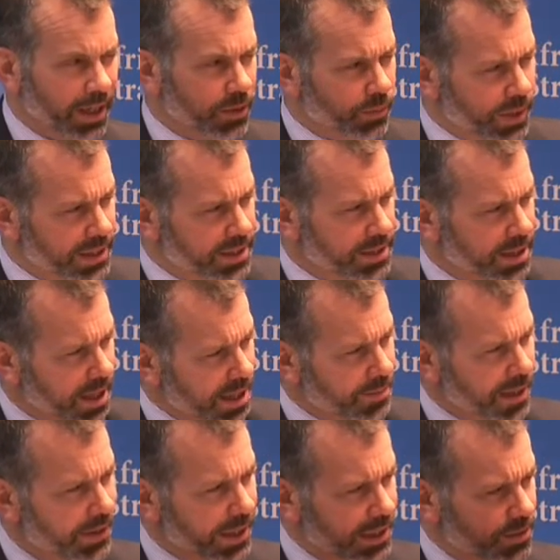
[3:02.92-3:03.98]
We talk
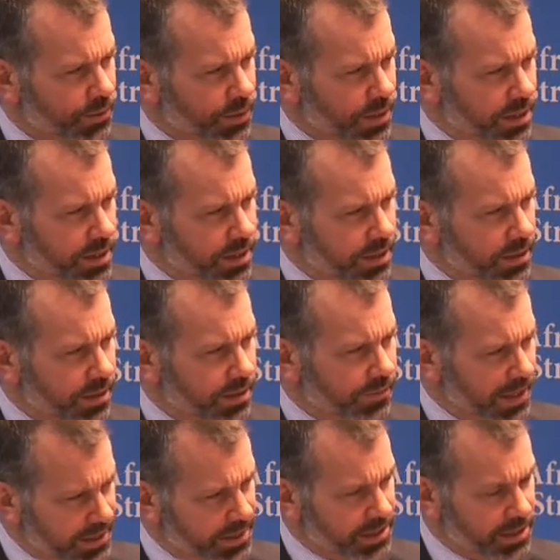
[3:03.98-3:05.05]
about
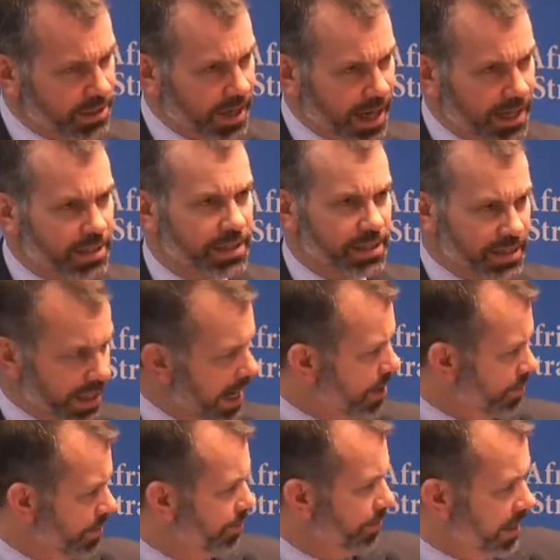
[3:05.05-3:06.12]
inward-facing strategies and
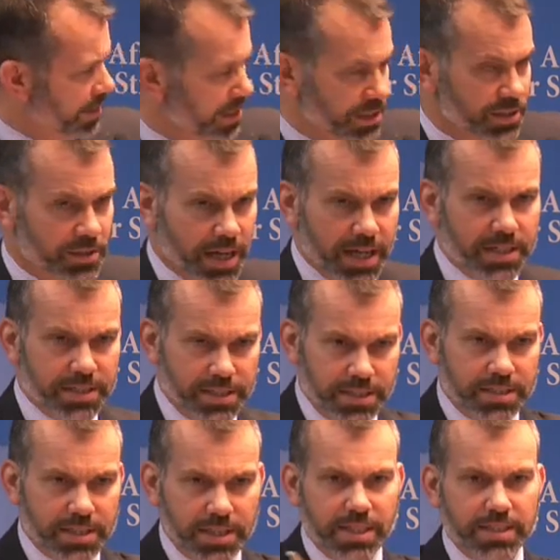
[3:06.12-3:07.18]
outward-facing
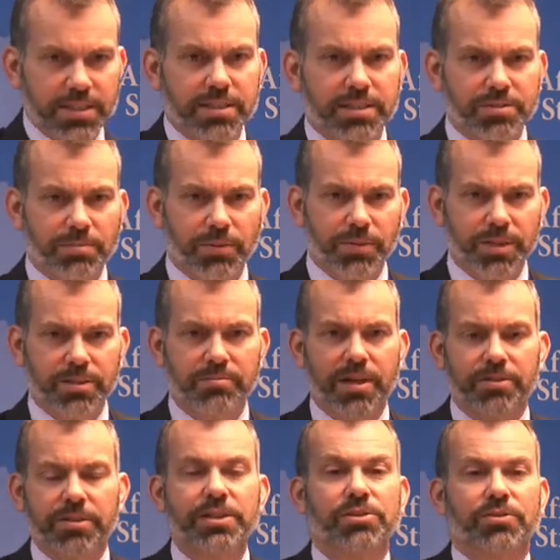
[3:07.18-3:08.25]
strategies to get to this point
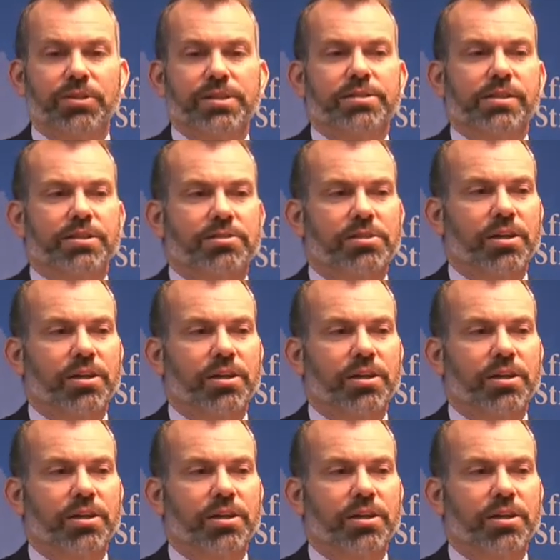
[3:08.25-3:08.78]
about resourcing.